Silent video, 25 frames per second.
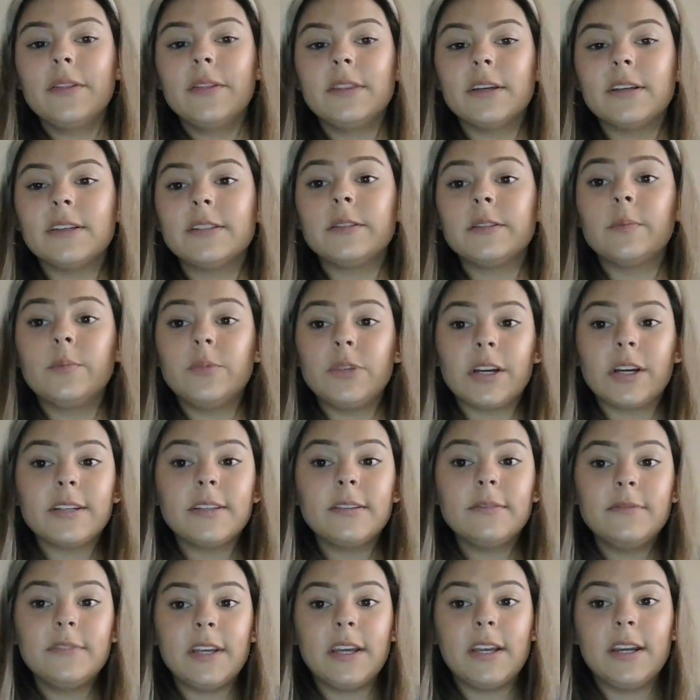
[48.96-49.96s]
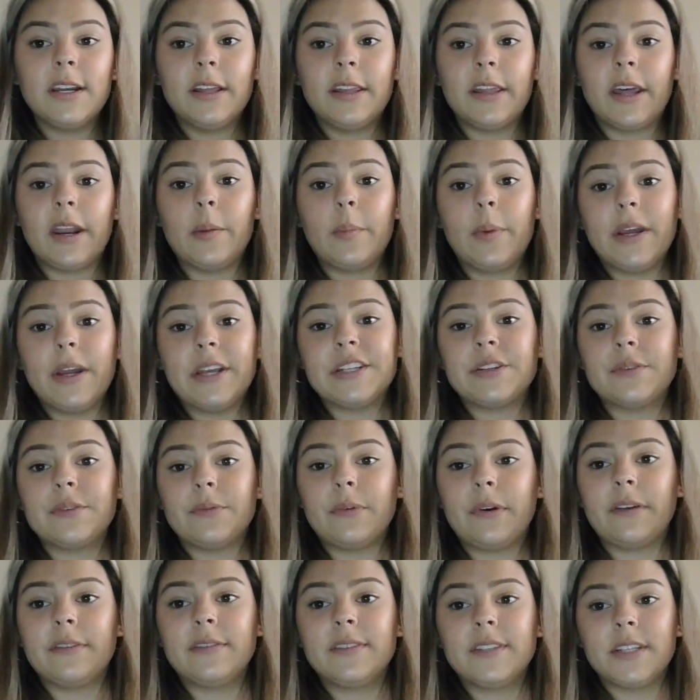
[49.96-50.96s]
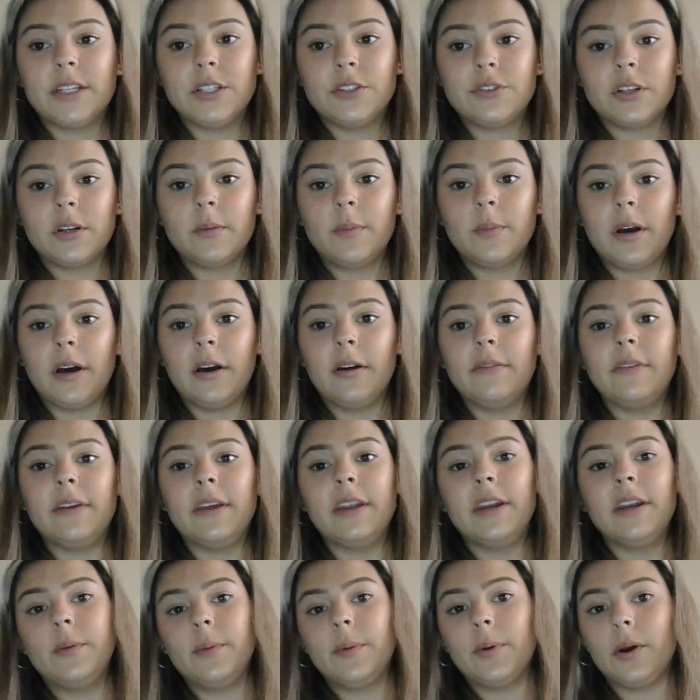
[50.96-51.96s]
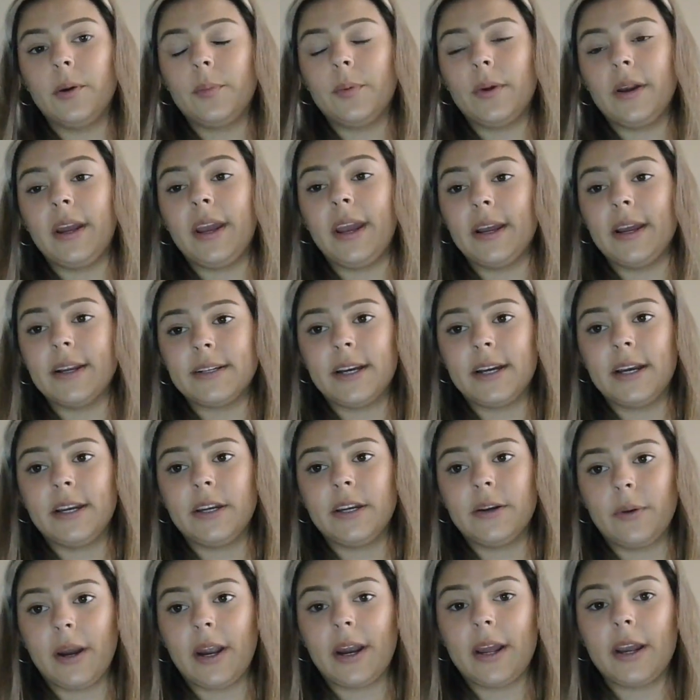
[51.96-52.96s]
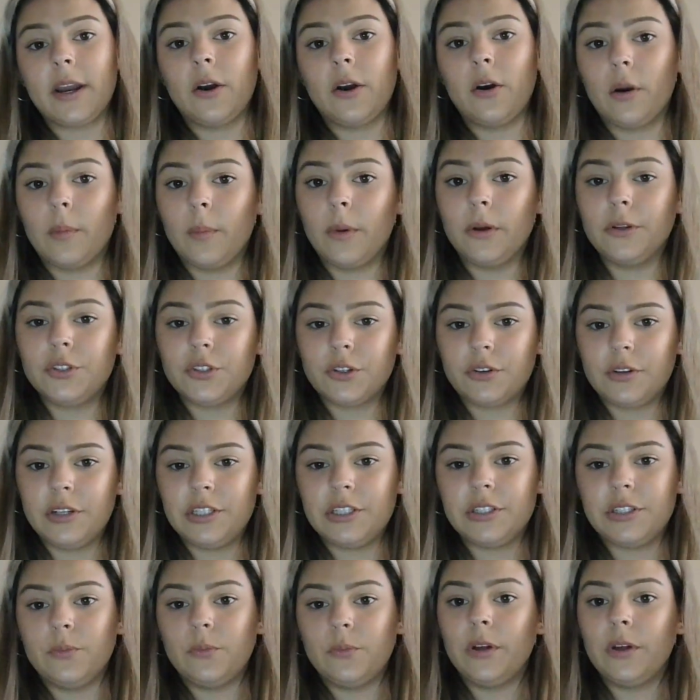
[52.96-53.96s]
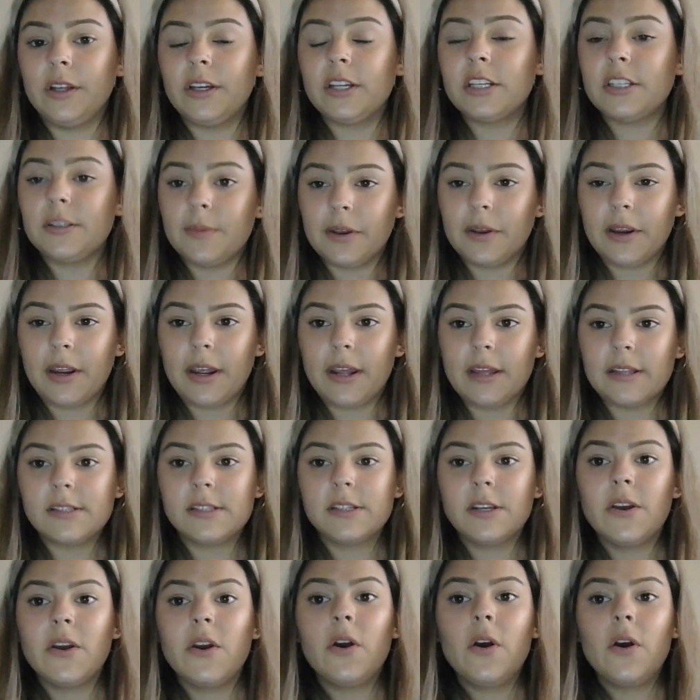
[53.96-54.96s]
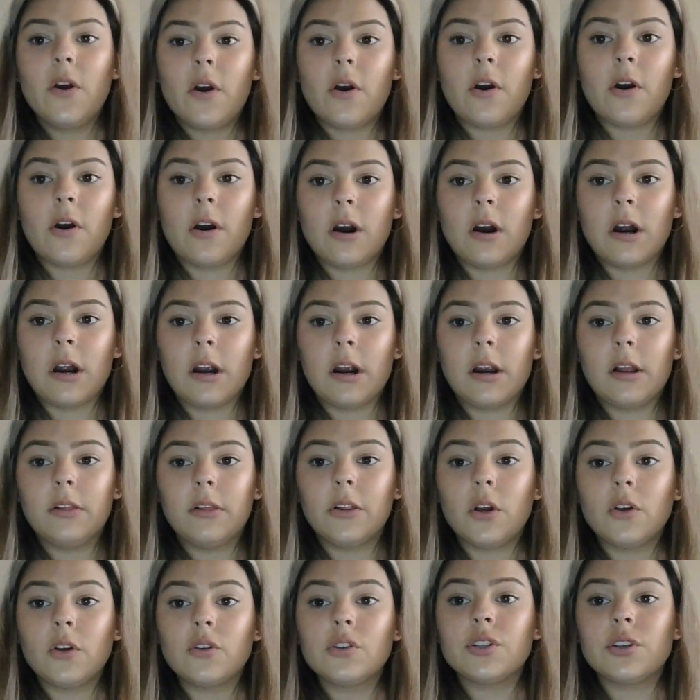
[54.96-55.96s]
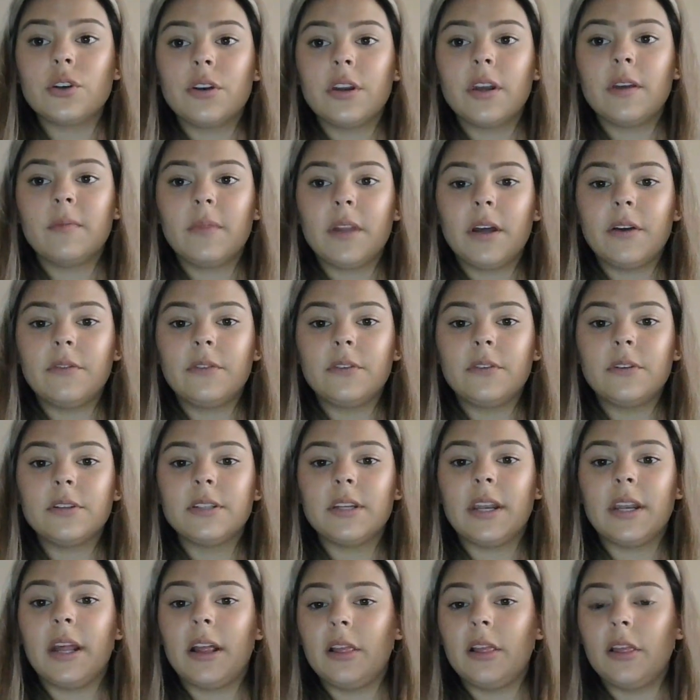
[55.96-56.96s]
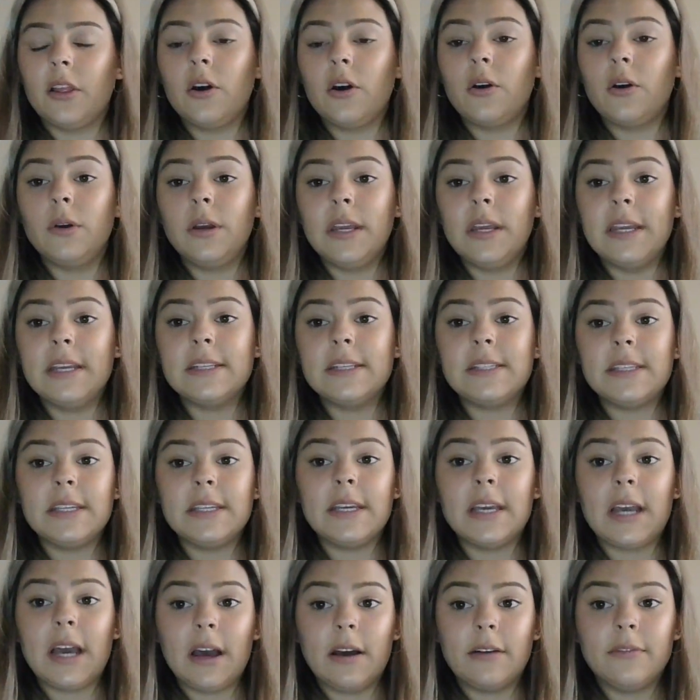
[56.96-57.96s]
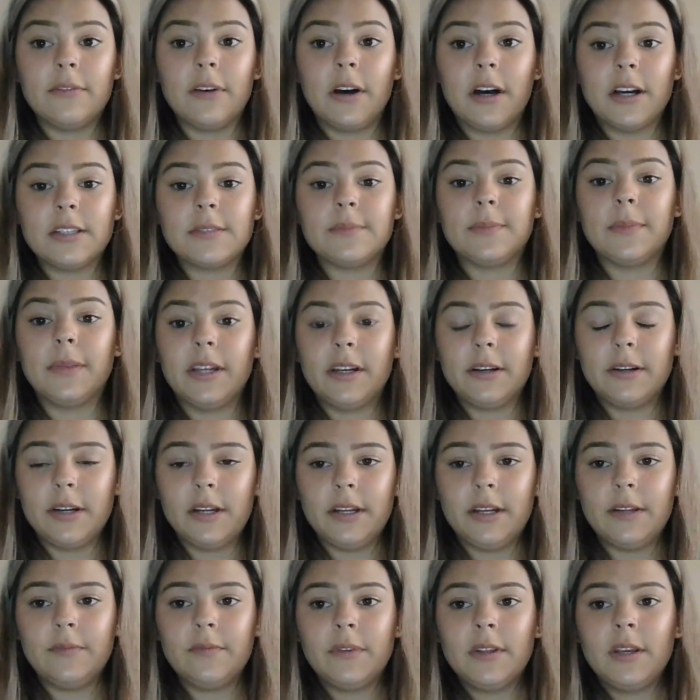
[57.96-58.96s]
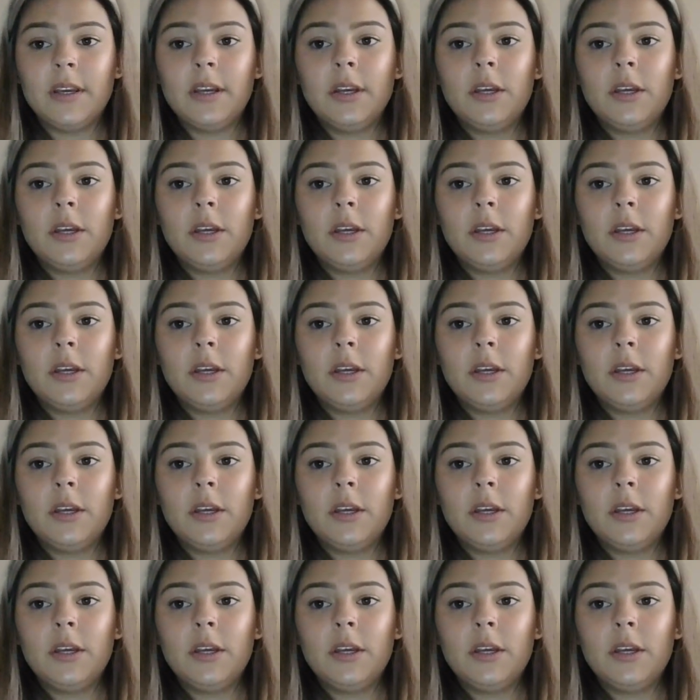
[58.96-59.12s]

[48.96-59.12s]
The subjective data that a patient with syndrome of inappropriate antidiuretic hormone secretion will experience are low sodium levels and a low ECF osmolarity.